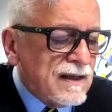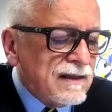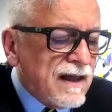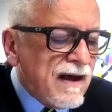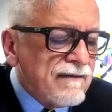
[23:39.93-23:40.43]

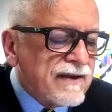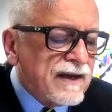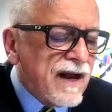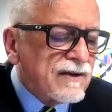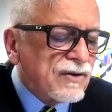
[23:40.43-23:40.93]
Love
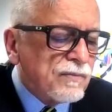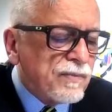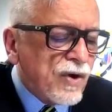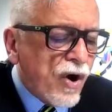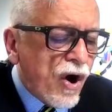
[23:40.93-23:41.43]
cannot
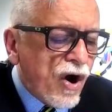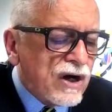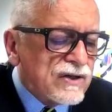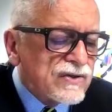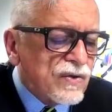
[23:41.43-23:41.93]

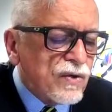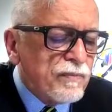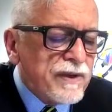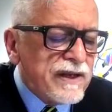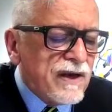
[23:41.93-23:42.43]
cause or
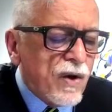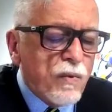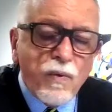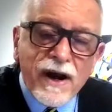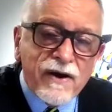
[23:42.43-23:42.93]
be
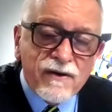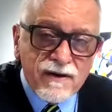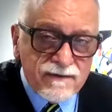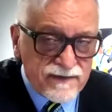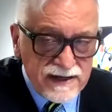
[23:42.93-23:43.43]
aware
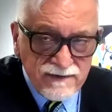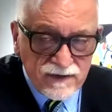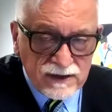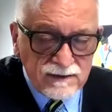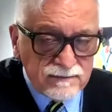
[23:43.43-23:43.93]
of
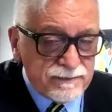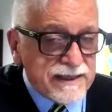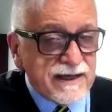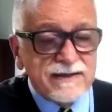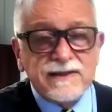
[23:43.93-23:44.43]
evil
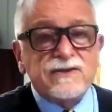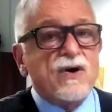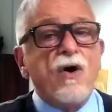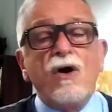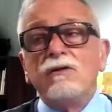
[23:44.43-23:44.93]
because it's
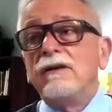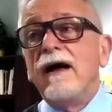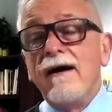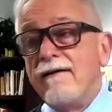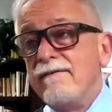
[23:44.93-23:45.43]
all
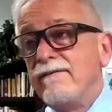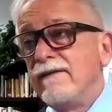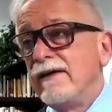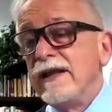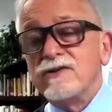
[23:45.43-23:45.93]
love,
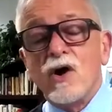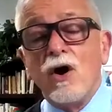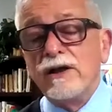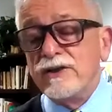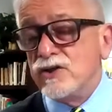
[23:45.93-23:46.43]
and that's
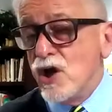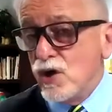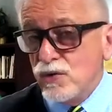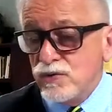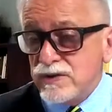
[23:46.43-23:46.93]
all it
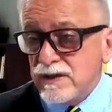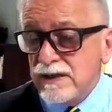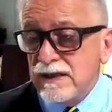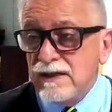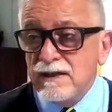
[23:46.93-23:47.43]
knows.
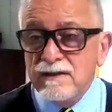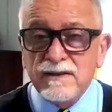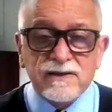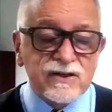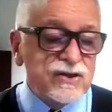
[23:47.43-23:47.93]
It
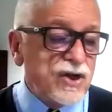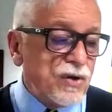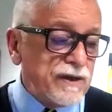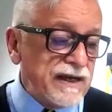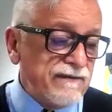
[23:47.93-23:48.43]
doesn't
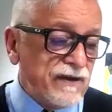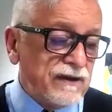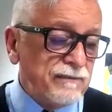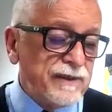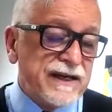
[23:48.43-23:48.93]
know
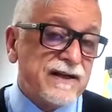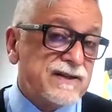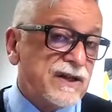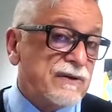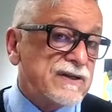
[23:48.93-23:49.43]
evil
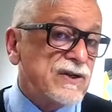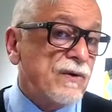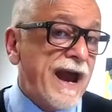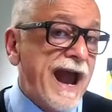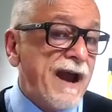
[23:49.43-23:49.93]
because there is
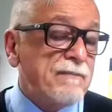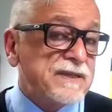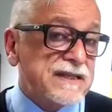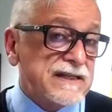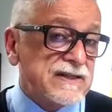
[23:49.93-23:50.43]
no
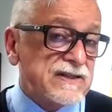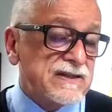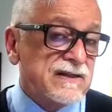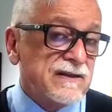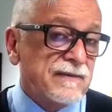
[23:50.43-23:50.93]

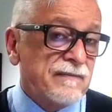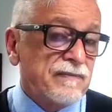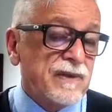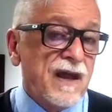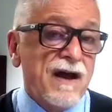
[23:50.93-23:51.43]
absence
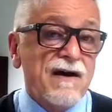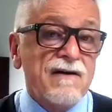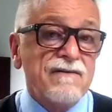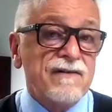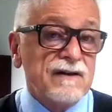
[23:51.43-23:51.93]

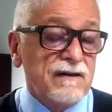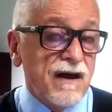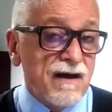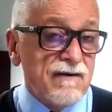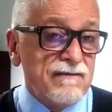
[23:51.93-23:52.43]
of
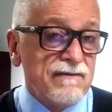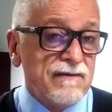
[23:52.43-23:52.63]
love